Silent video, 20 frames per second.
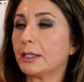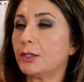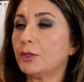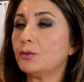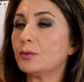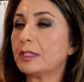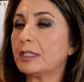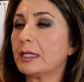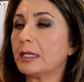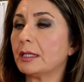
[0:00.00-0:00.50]

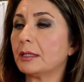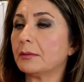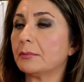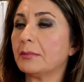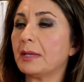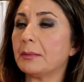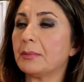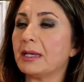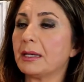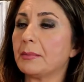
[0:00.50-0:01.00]
using
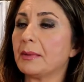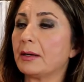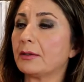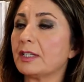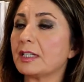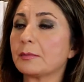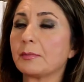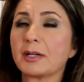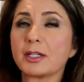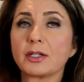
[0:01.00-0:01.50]
maybe about
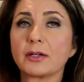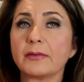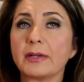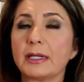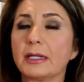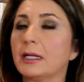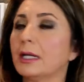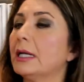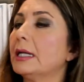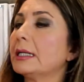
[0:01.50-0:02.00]
this much of
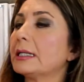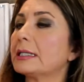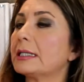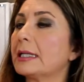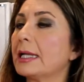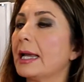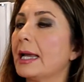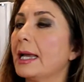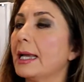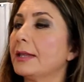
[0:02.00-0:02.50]
it
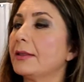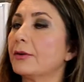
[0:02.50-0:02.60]
today,